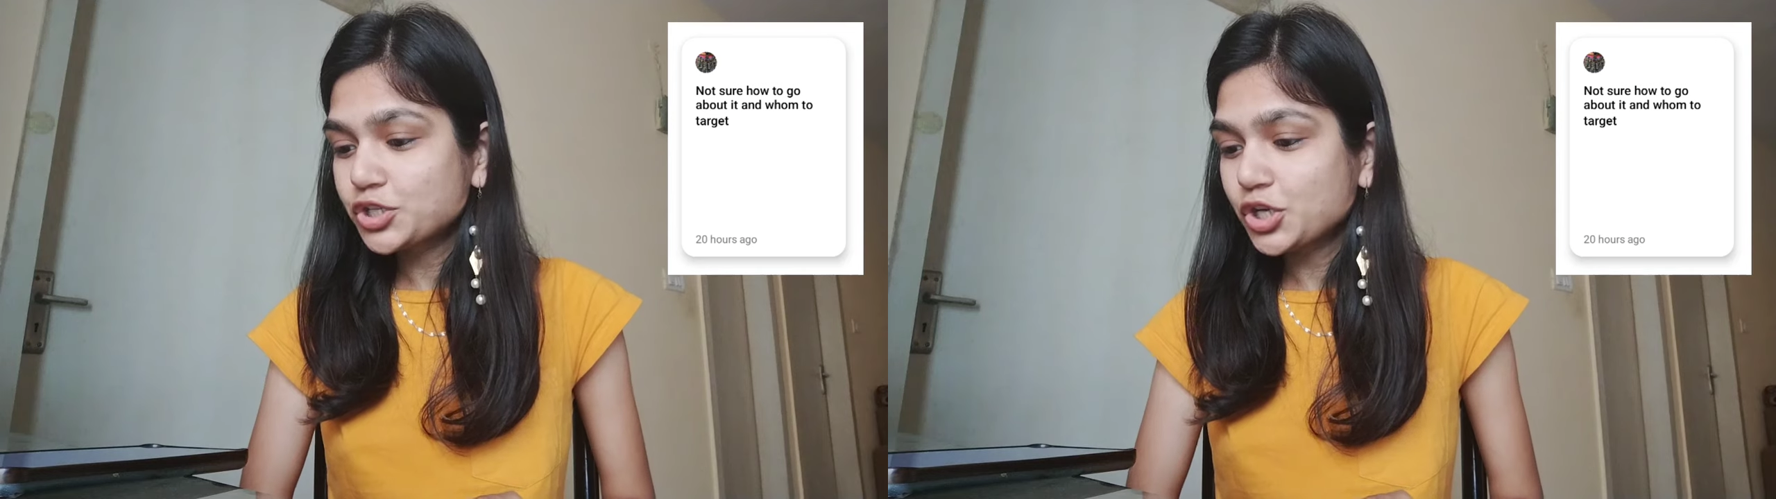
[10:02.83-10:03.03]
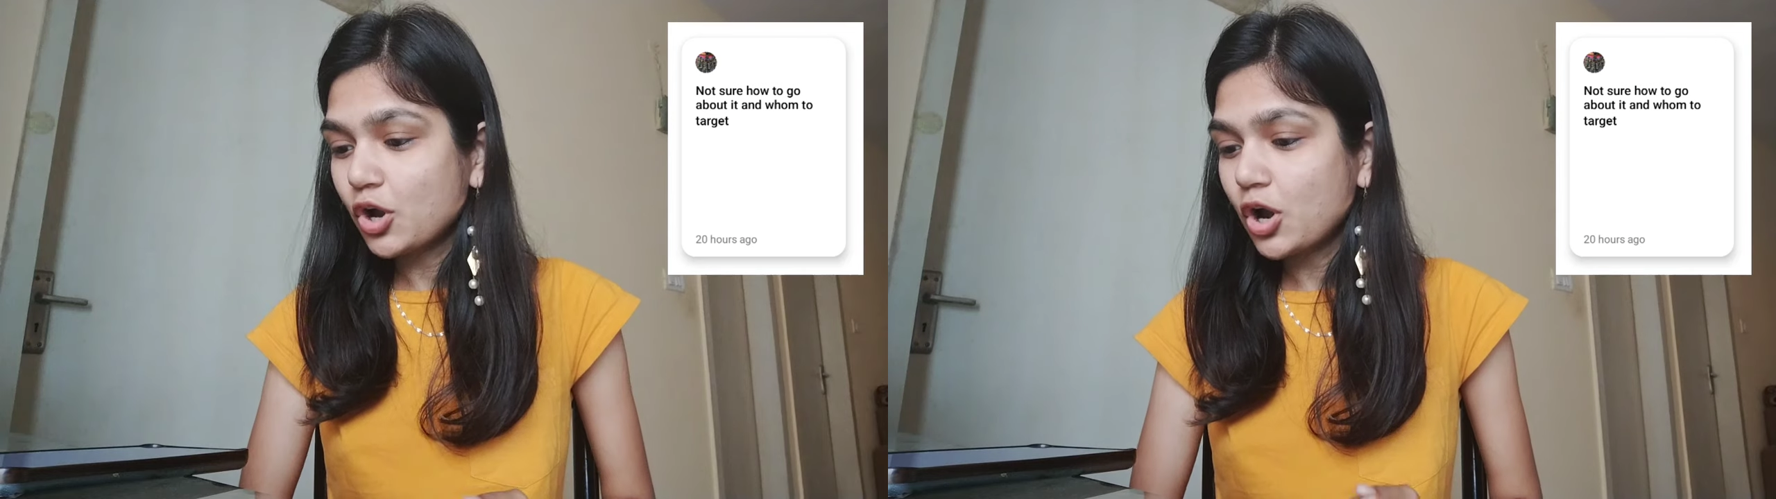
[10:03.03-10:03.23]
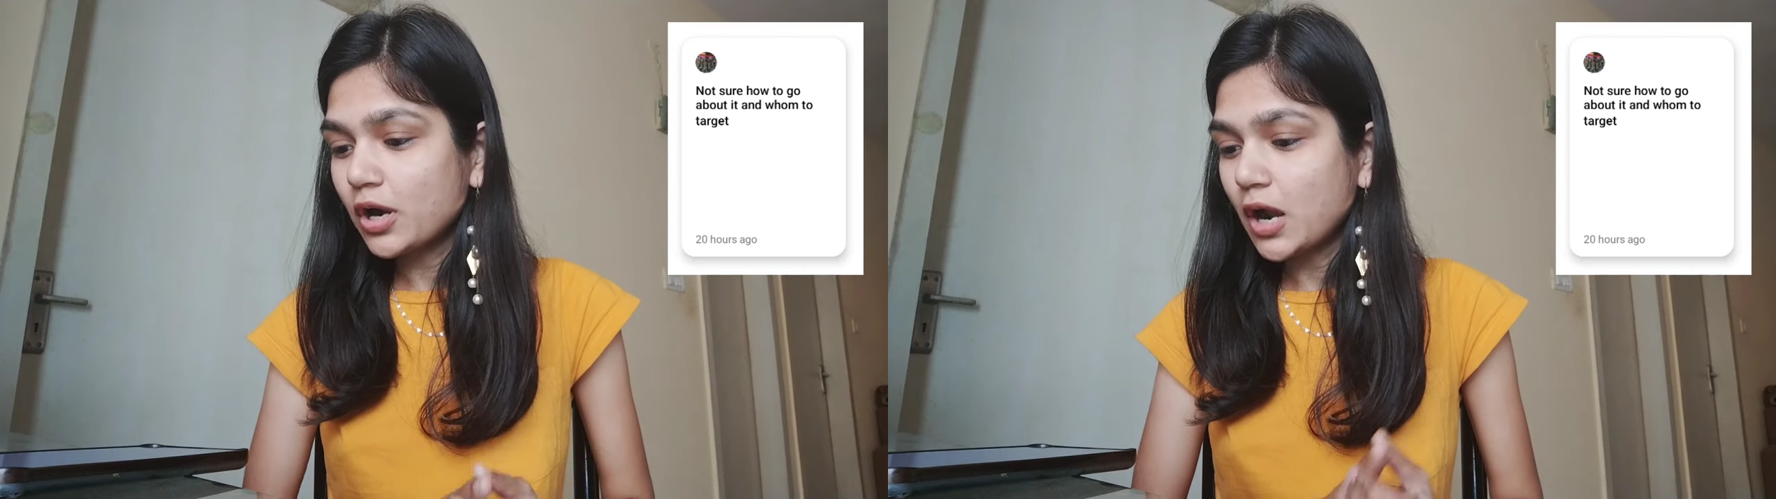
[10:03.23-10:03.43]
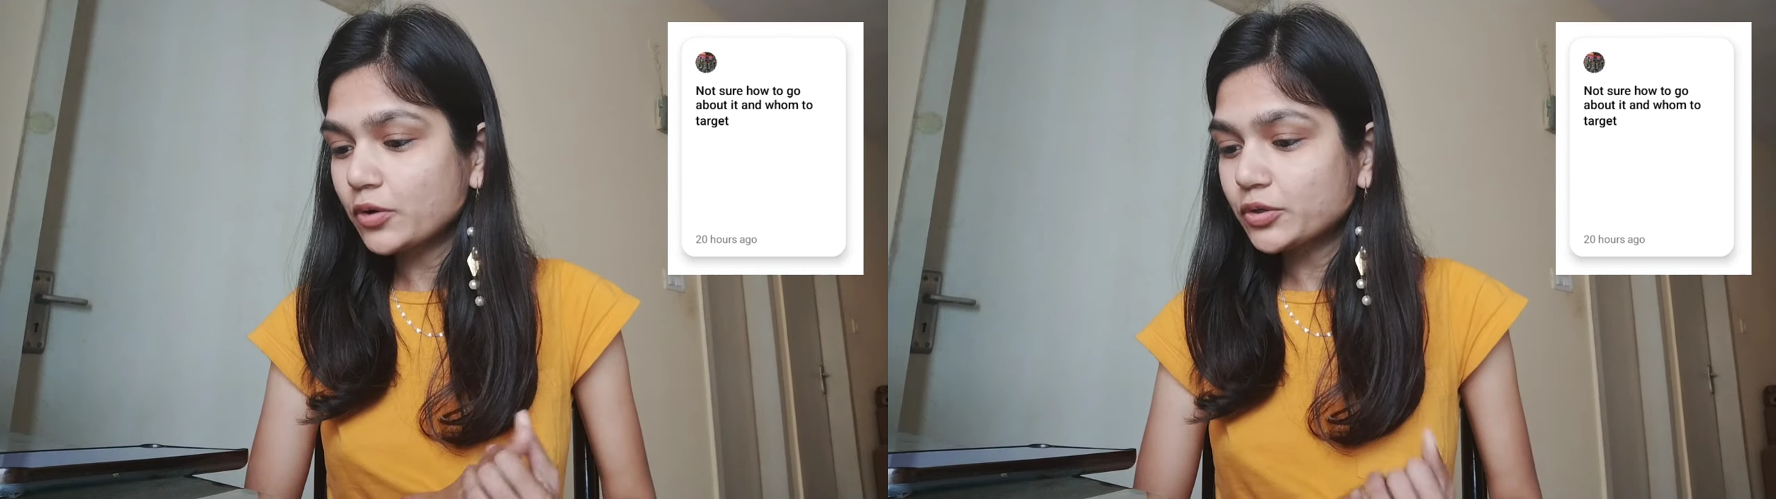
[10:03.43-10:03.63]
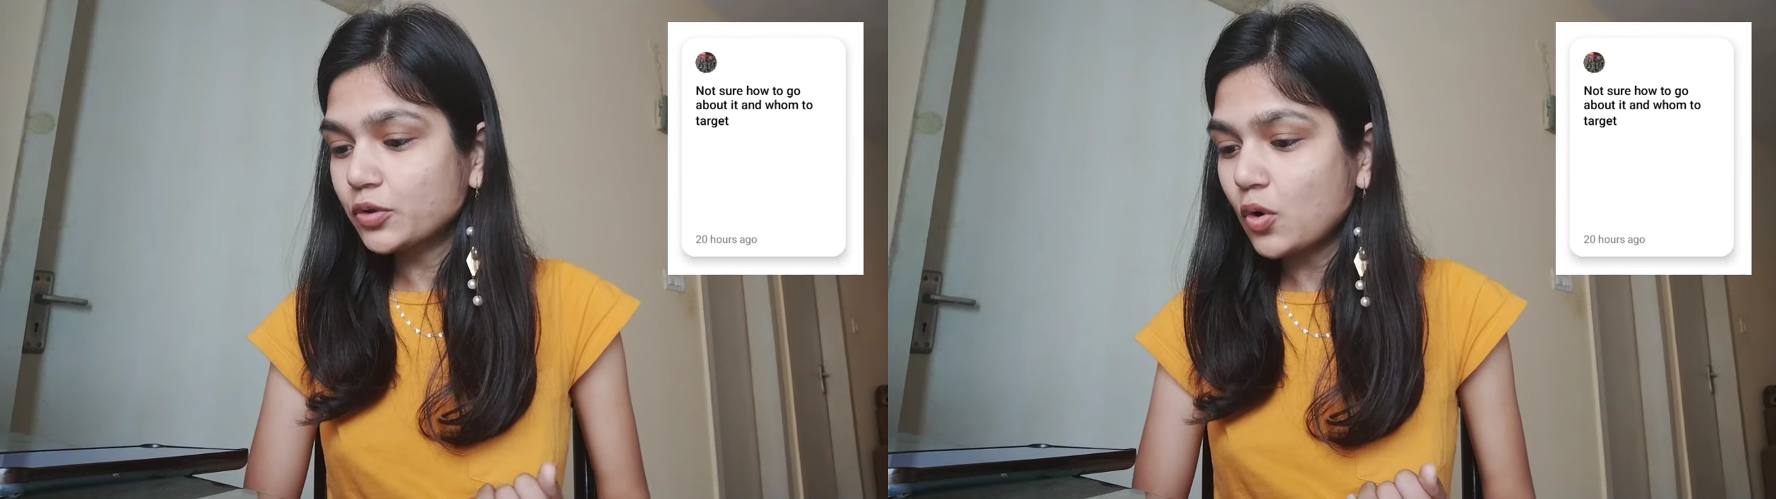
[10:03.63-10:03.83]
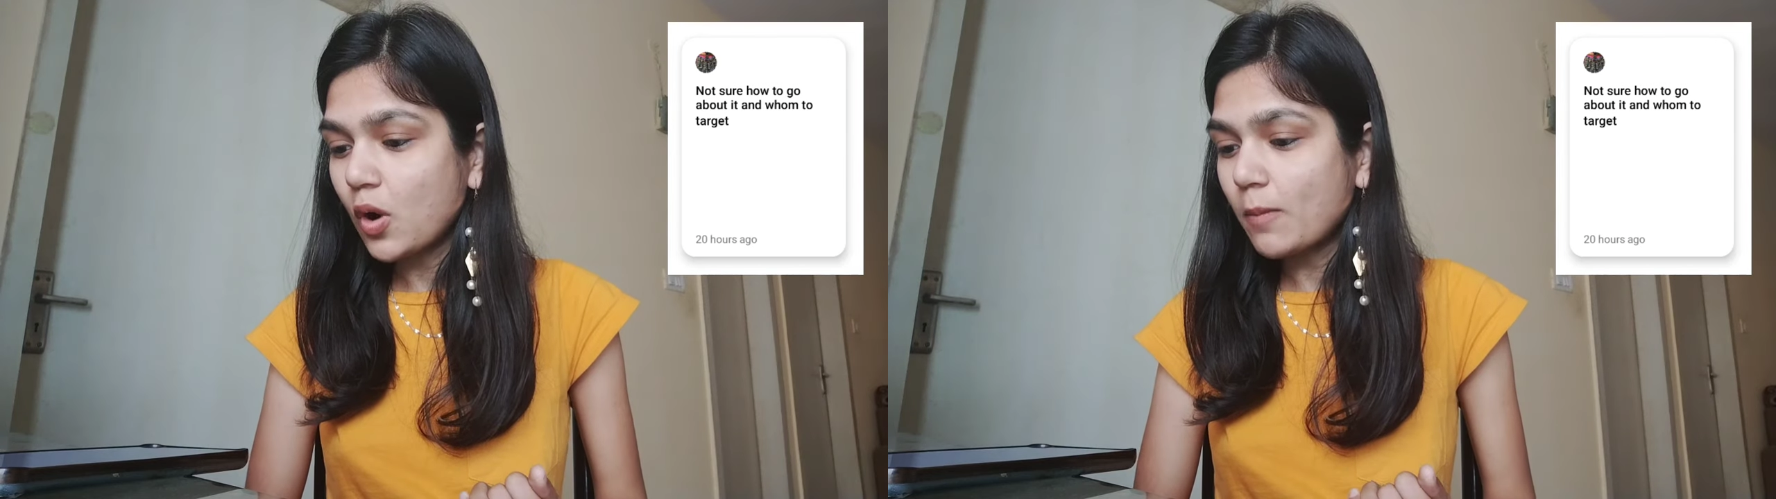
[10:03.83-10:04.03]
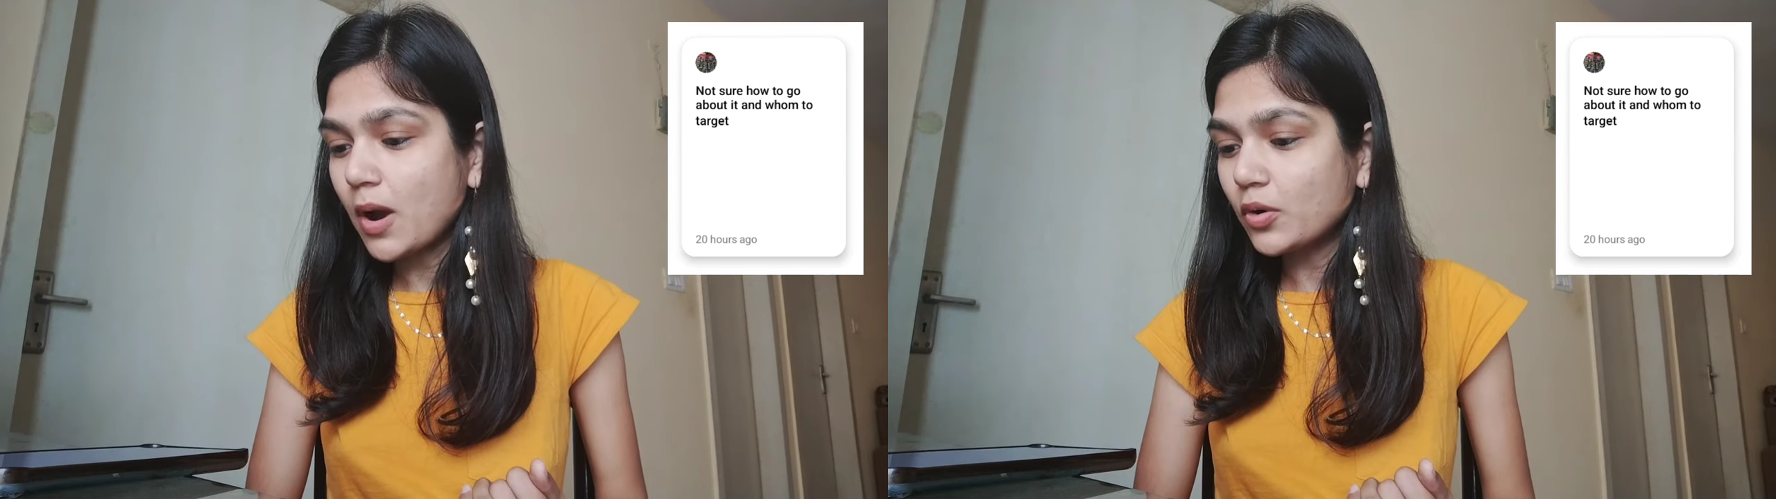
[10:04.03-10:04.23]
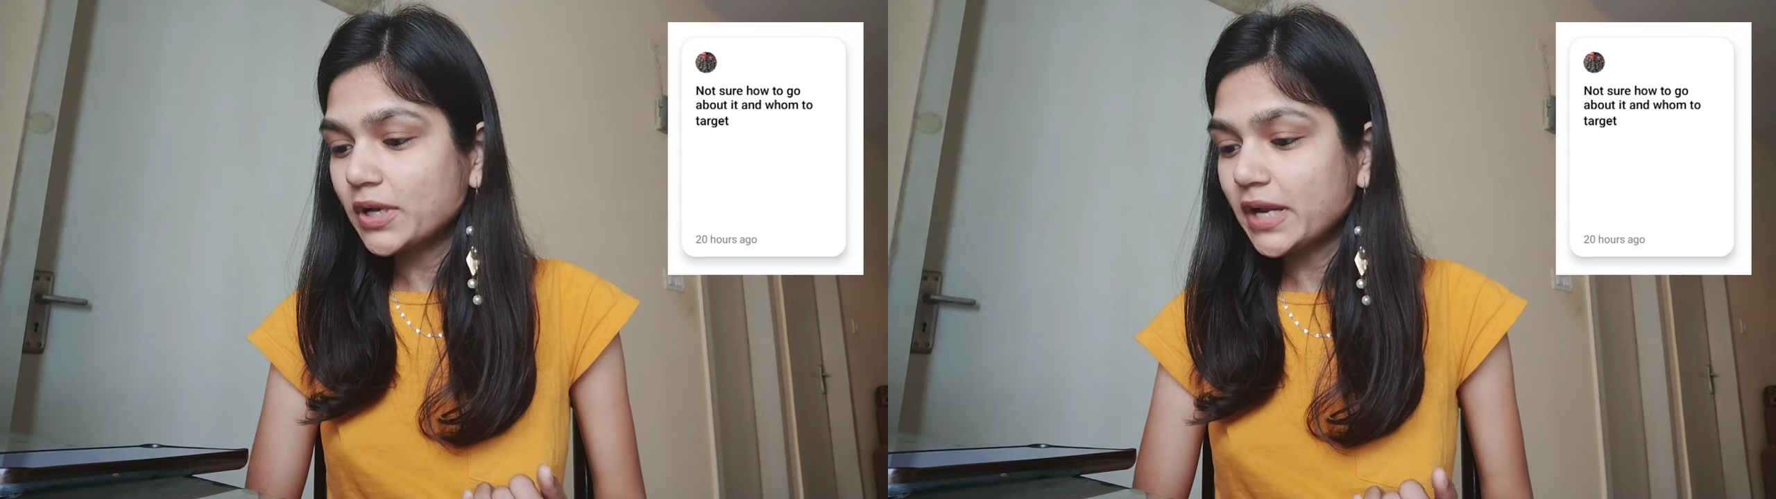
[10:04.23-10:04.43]
sure how to go
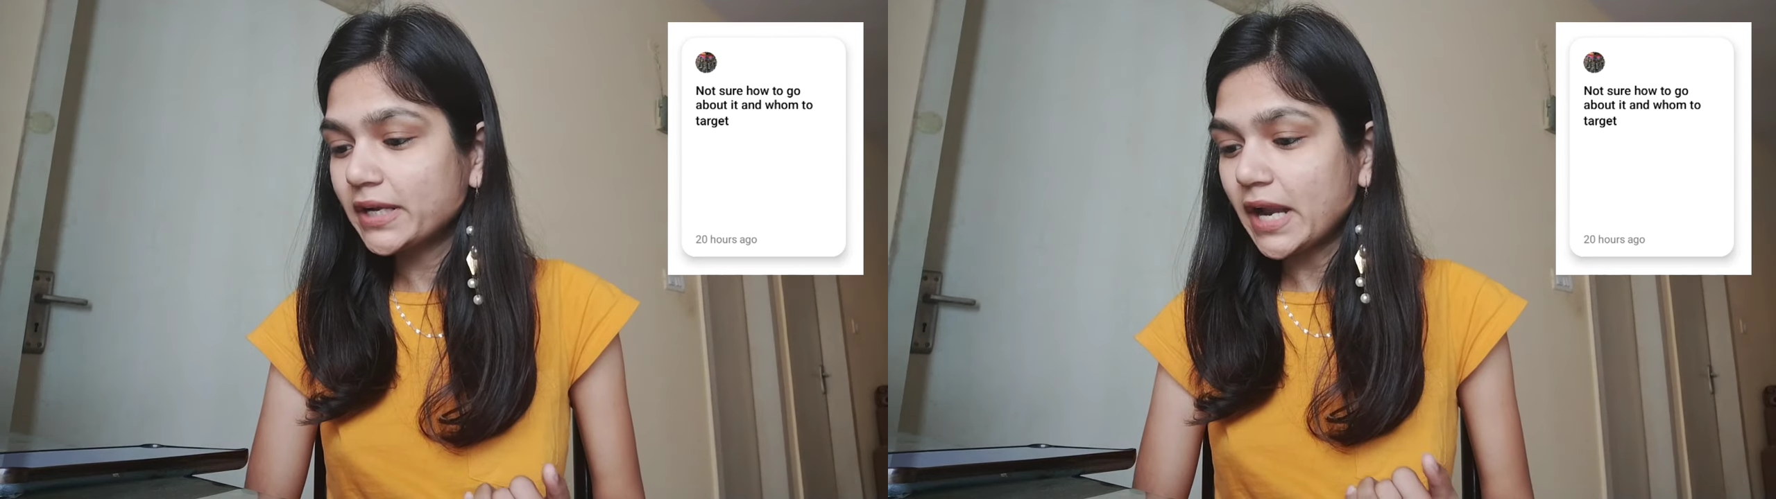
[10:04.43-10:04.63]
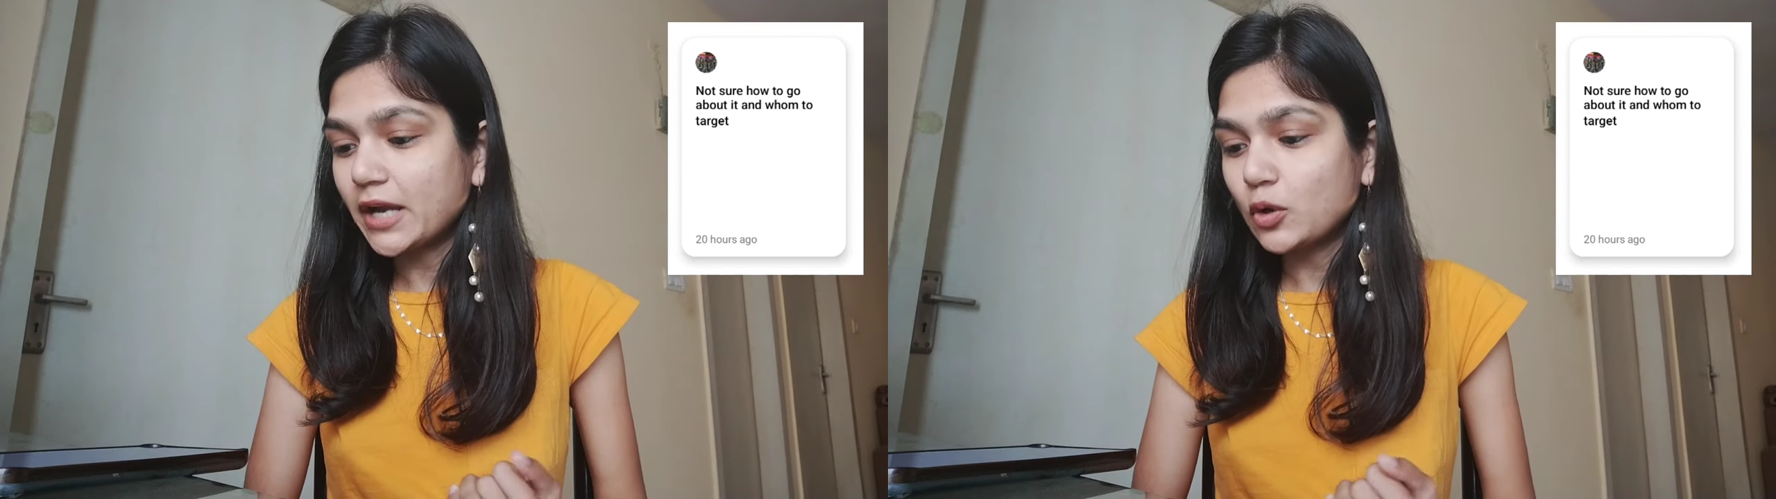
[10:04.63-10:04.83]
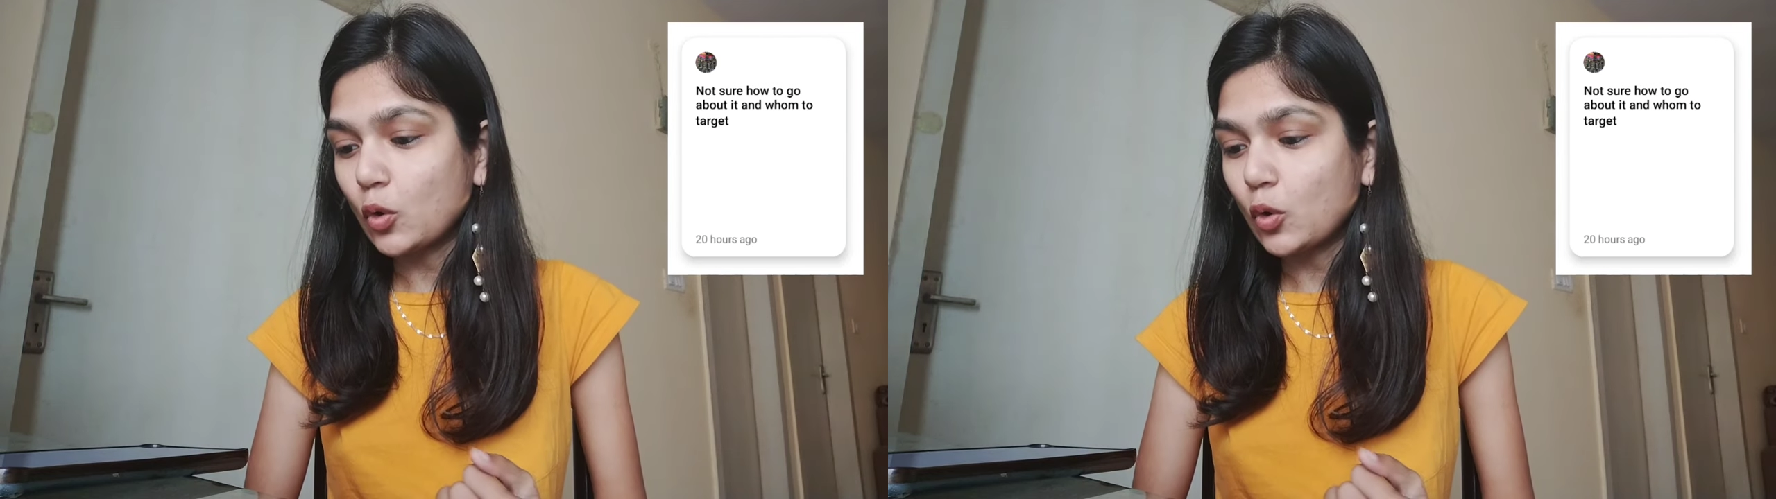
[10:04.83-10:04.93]
about it and